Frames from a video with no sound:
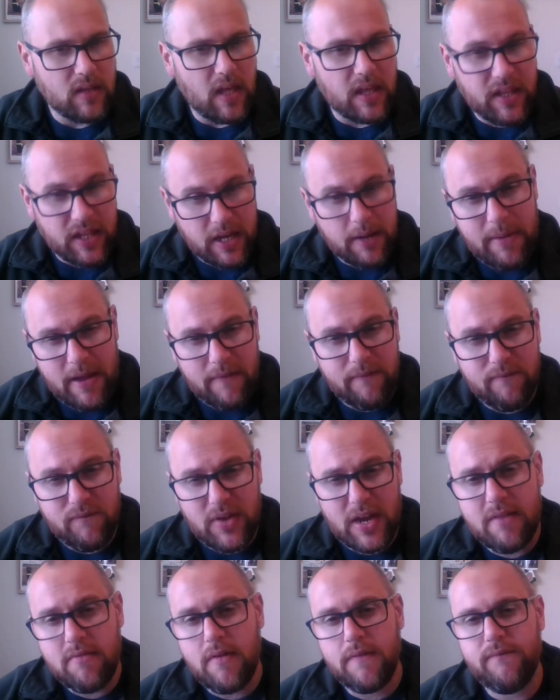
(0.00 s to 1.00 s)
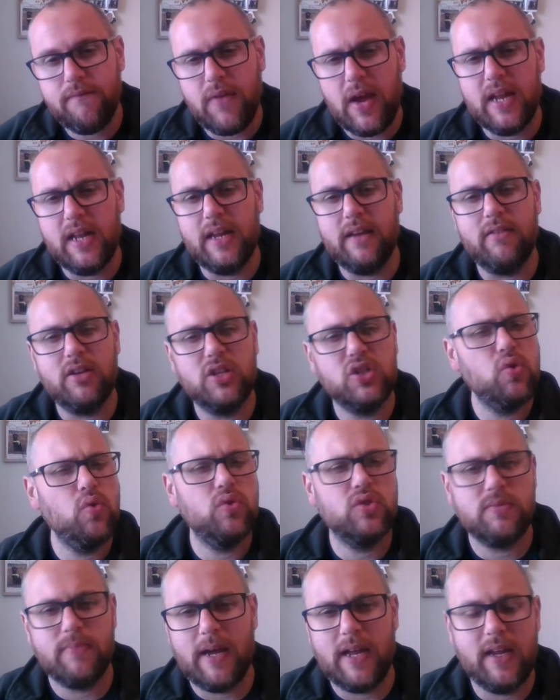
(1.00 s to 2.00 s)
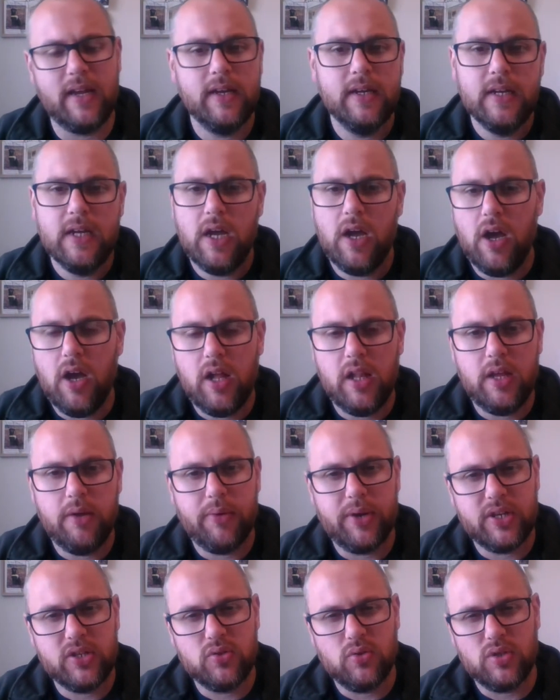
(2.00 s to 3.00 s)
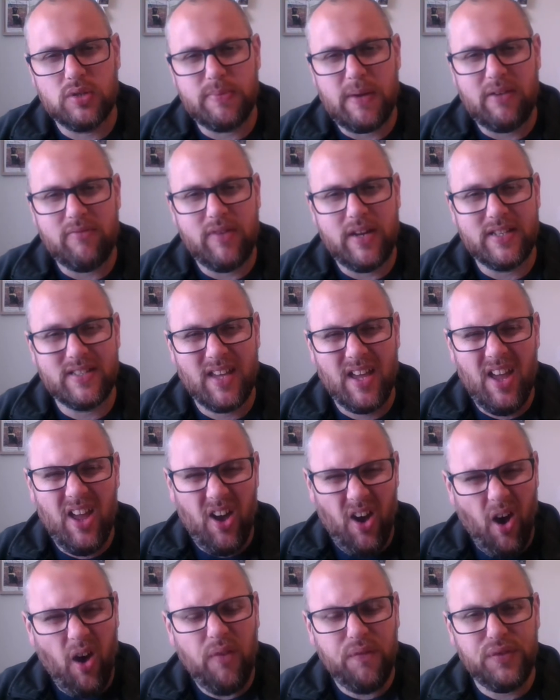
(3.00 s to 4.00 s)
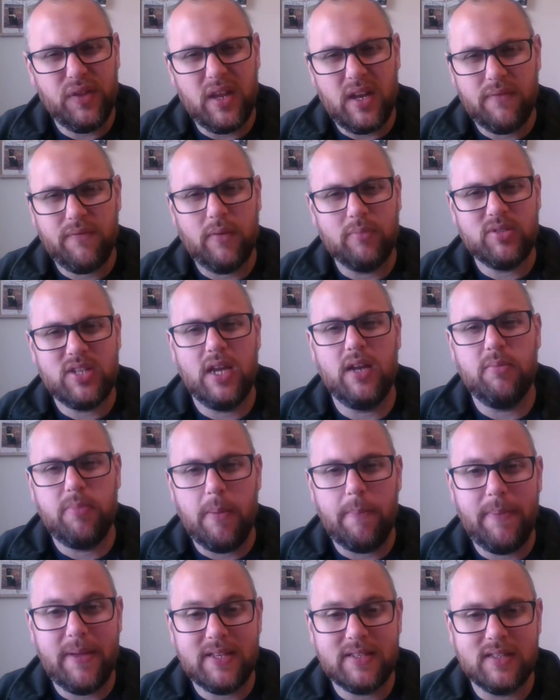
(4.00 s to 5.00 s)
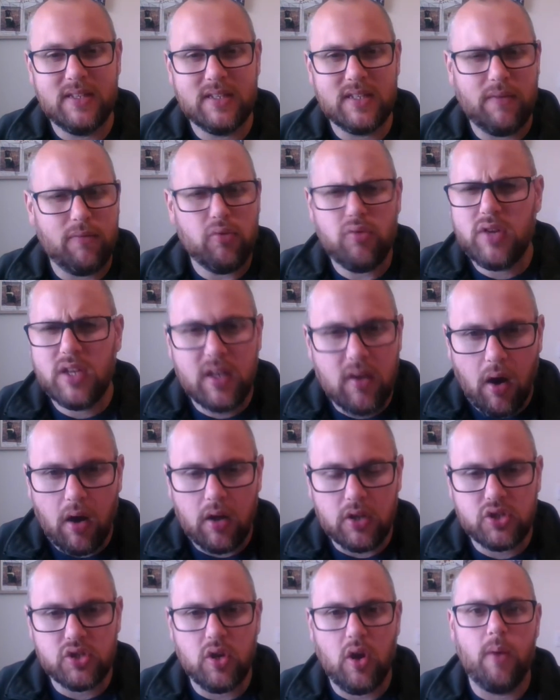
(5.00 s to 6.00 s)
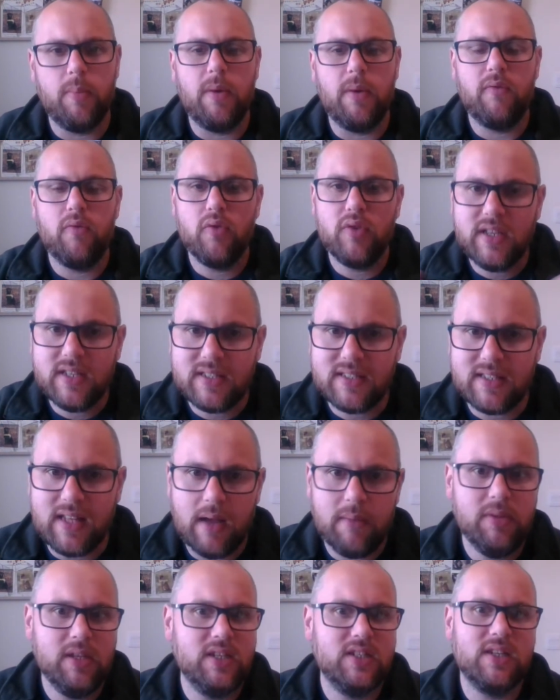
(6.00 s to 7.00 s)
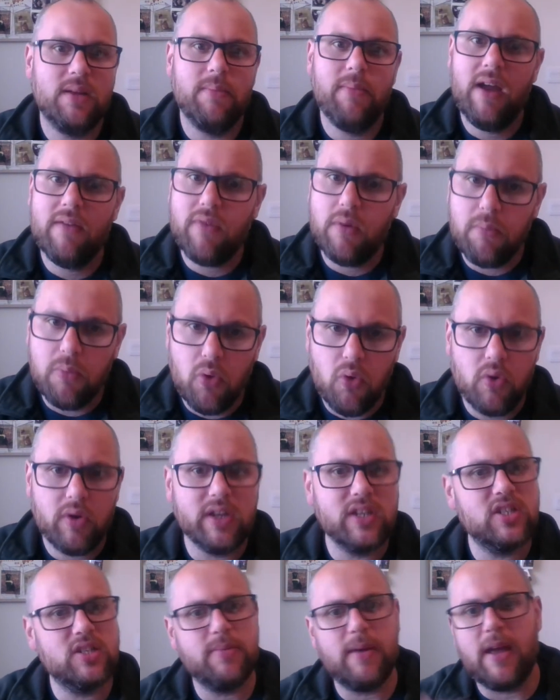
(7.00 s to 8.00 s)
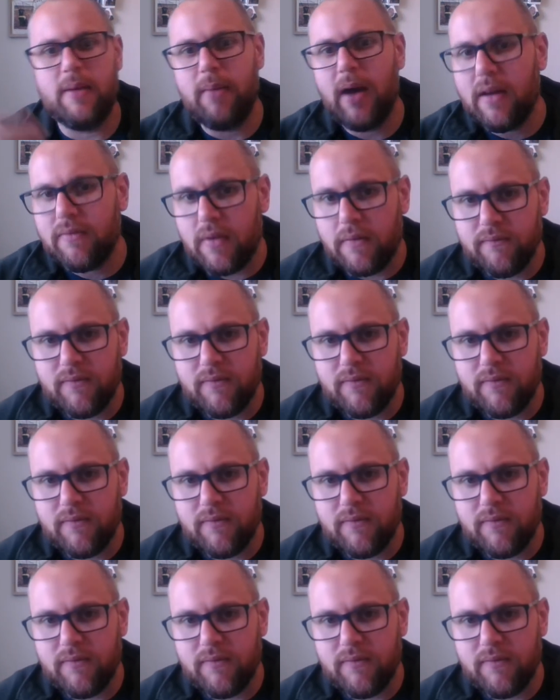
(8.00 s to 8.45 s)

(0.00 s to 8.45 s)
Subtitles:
There can be a fear of failure. I talked about it earlier when I talked about risk. Often if I'm setting up a business, I've already got a job, I've already established, I might have a mortgage to pay, I might have a